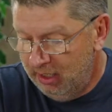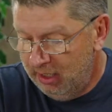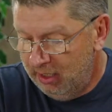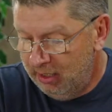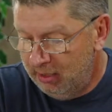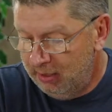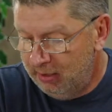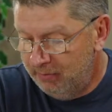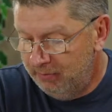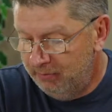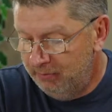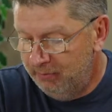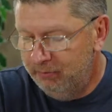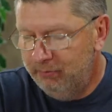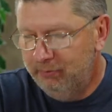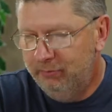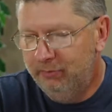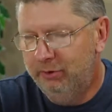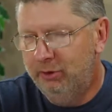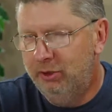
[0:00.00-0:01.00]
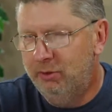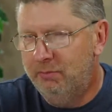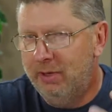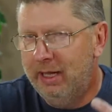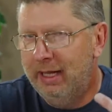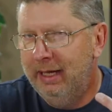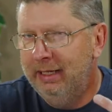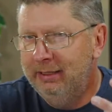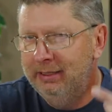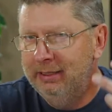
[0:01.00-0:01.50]
um, your
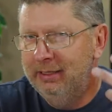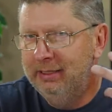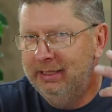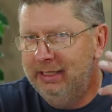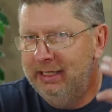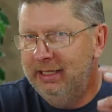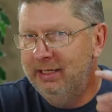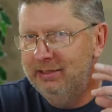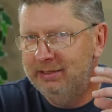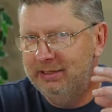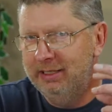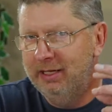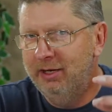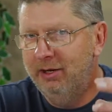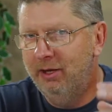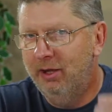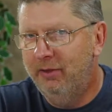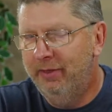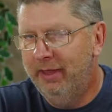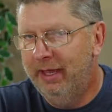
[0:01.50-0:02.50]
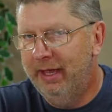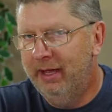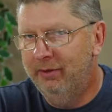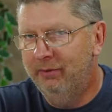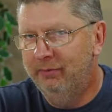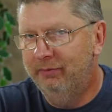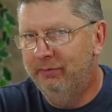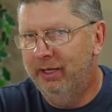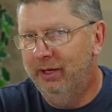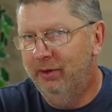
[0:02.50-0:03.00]
mind keys in on
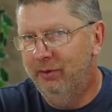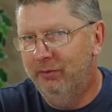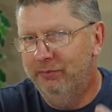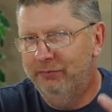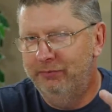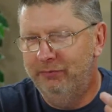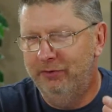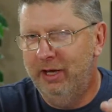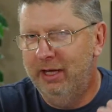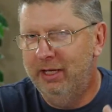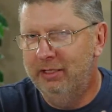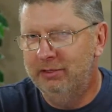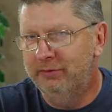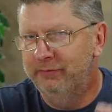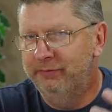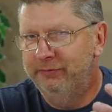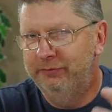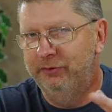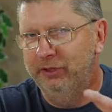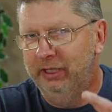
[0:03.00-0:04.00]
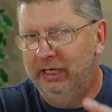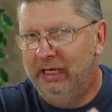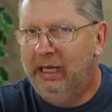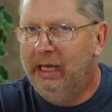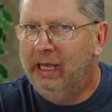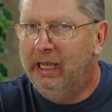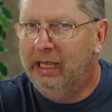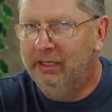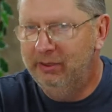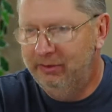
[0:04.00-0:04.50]
that that phrase of
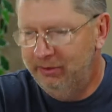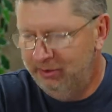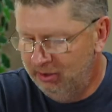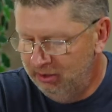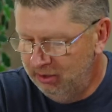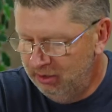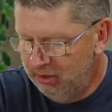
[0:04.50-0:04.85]
forget,